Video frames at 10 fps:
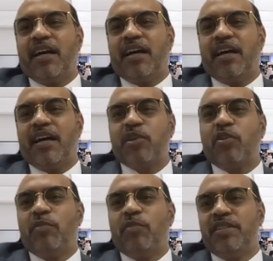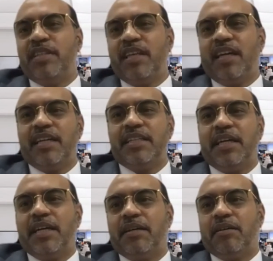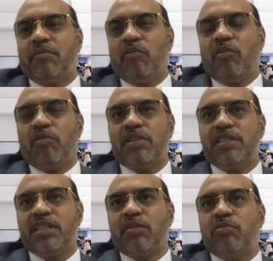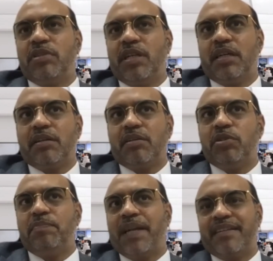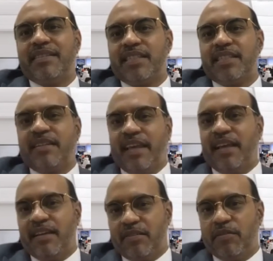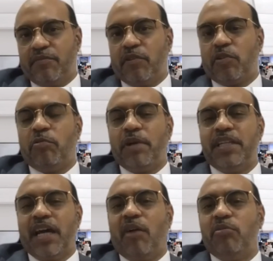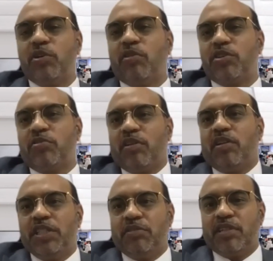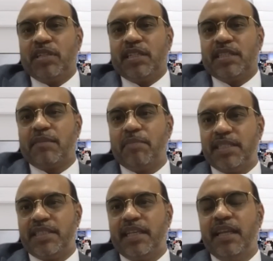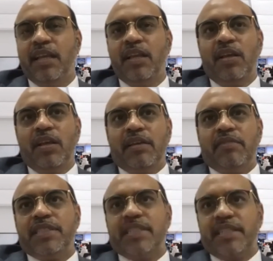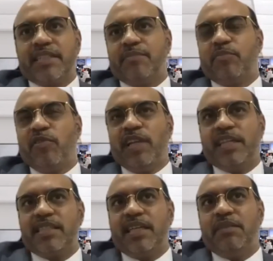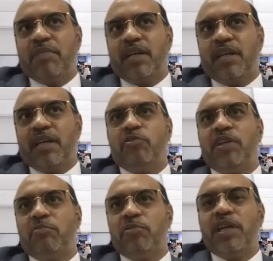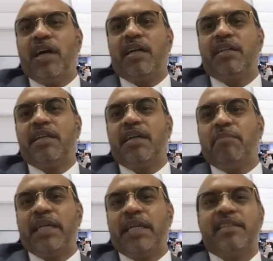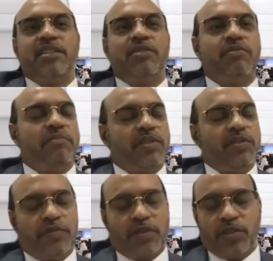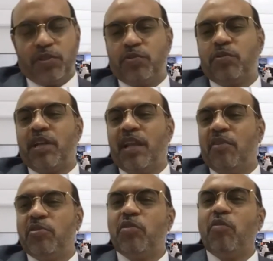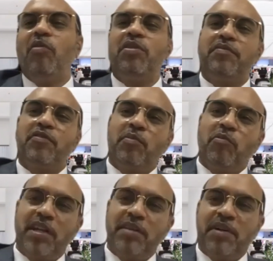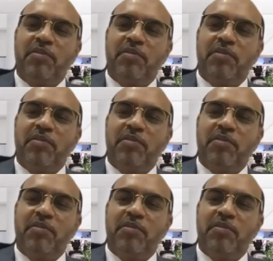some common or the good practices are there for how you control your supply chain. Recent example, let's say we are migrating to cloud or from one